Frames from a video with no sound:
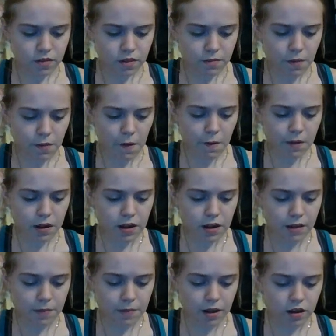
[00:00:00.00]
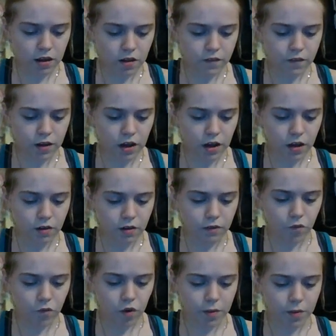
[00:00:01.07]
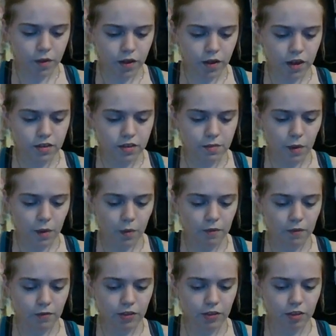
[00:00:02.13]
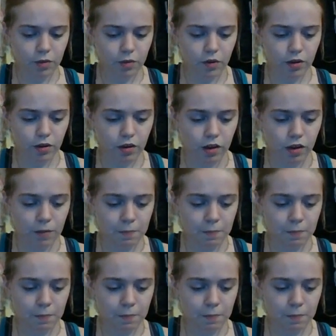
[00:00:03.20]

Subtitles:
probably gonna make another video informing you guys about everything that's been going on.